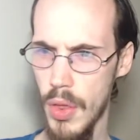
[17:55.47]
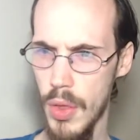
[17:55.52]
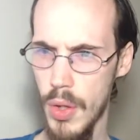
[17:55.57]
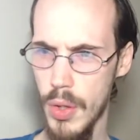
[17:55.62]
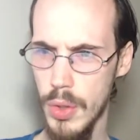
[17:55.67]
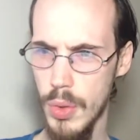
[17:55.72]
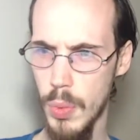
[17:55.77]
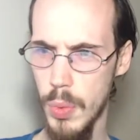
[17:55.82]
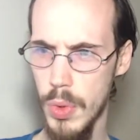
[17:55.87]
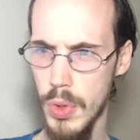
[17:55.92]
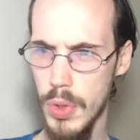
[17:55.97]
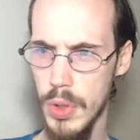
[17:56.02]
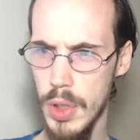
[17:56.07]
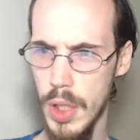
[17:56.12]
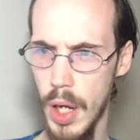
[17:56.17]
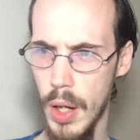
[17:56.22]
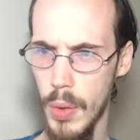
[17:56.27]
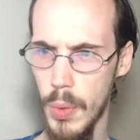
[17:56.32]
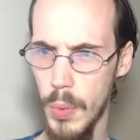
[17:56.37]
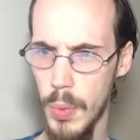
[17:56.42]
There's a wounded
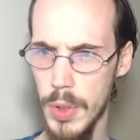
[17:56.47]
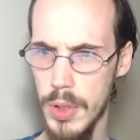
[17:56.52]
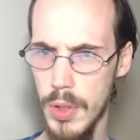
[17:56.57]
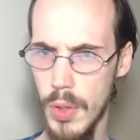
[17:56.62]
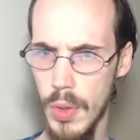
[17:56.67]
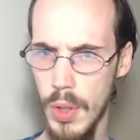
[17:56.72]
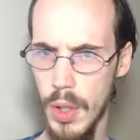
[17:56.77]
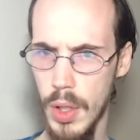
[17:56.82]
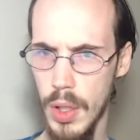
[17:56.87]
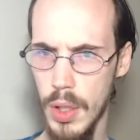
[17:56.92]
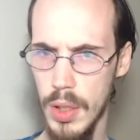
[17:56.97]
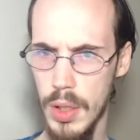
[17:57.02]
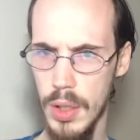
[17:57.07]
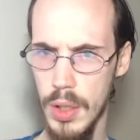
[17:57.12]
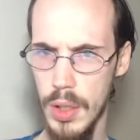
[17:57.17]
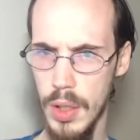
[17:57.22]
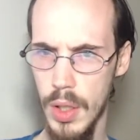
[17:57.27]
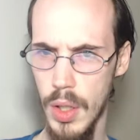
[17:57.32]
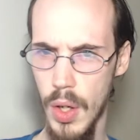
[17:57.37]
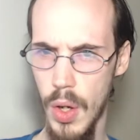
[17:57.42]
child. What's going on?
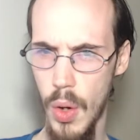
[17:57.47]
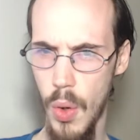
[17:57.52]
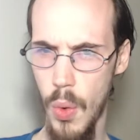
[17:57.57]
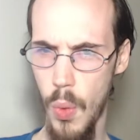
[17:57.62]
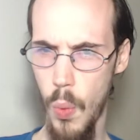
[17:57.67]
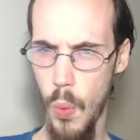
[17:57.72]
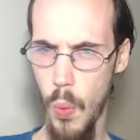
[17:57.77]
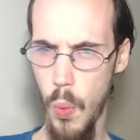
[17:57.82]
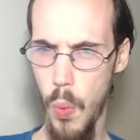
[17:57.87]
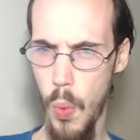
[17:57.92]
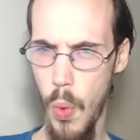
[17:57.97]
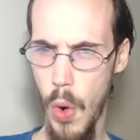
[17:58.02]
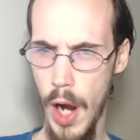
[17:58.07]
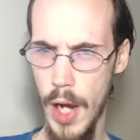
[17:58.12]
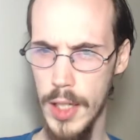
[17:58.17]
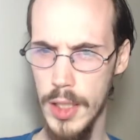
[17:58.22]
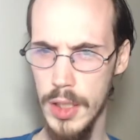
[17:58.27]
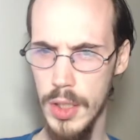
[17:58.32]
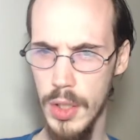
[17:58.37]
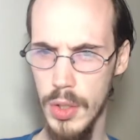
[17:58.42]

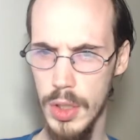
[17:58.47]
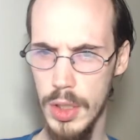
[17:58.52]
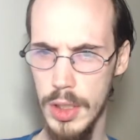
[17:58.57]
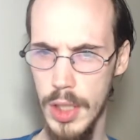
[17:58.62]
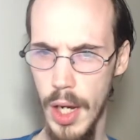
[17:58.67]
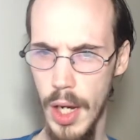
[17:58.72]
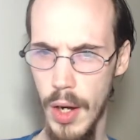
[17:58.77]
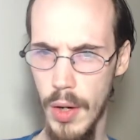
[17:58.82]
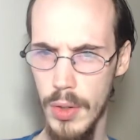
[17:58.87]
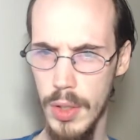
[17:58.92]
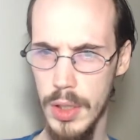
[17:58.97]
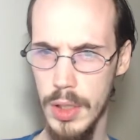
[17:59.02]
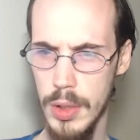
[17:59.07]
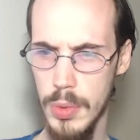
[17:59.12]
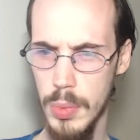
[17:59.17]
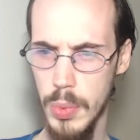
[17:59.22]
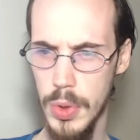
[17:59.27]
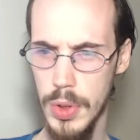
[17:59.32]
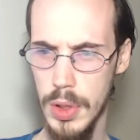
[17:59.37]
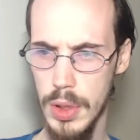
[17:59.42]
Why is there a child in
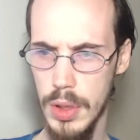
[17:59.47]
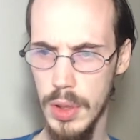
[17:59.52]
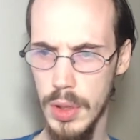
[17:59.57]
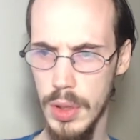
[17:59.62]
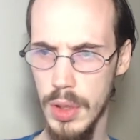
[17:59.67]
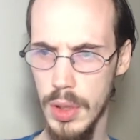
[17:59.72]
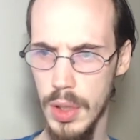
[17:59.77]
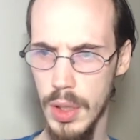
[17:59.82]
this prison?